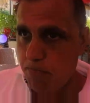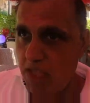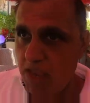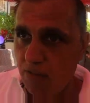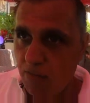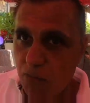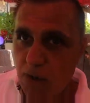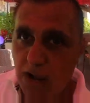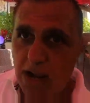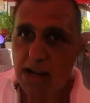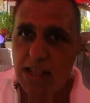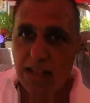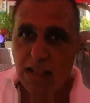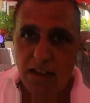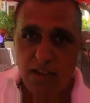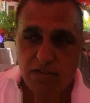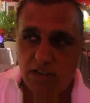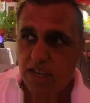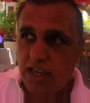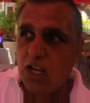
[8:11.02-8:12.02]
it really
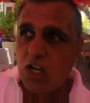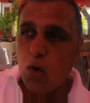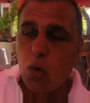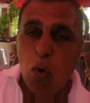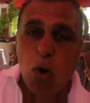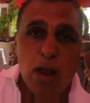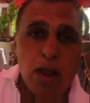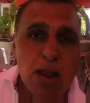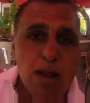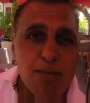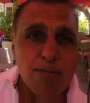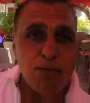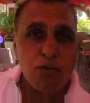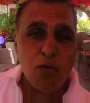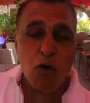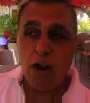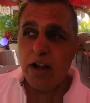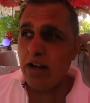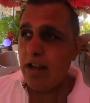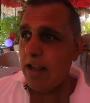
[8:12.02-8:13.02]
is a quiet
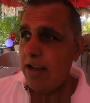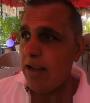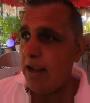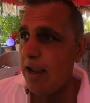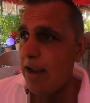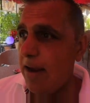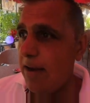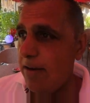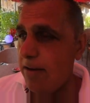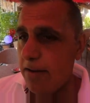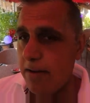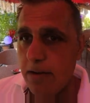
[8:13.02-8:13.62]
Friday and